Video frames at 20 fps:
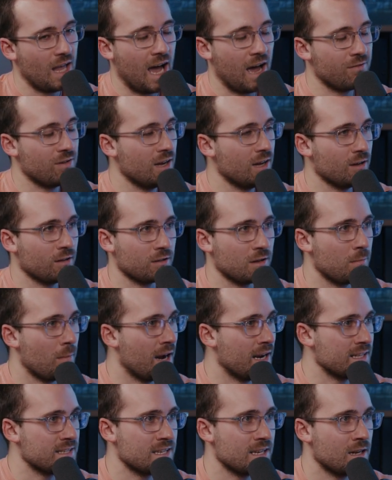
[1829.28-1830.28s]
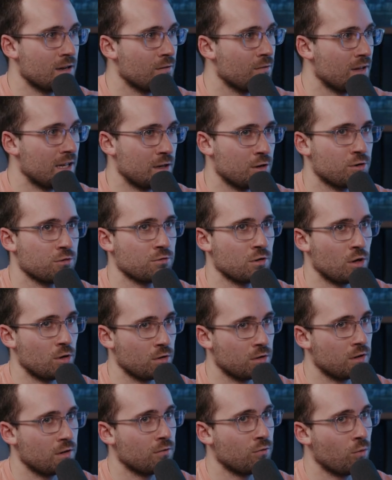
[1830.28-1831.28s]
Have a healthy mindset of like
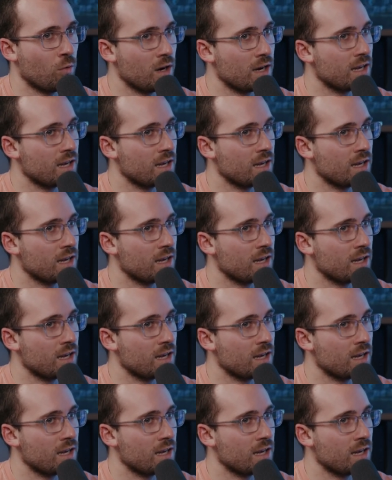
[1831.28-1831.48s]
growth of